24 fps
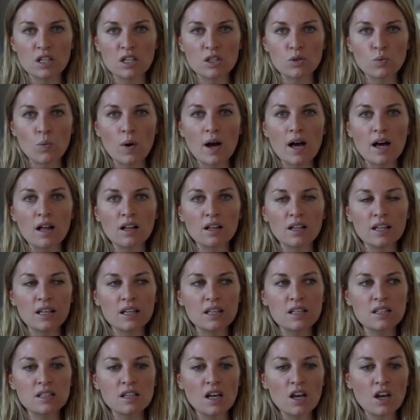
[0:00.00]
as well
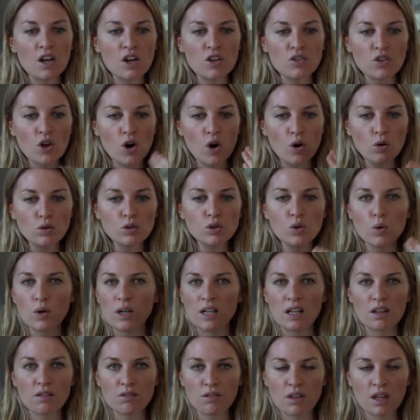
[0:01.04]
is the whole
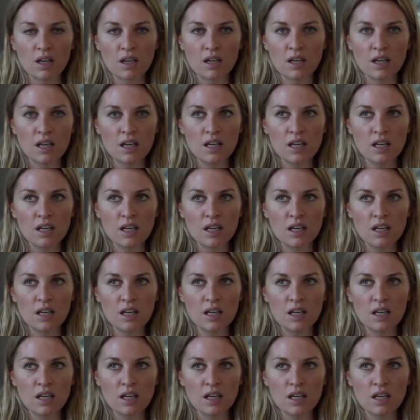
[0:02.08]
toilet thing.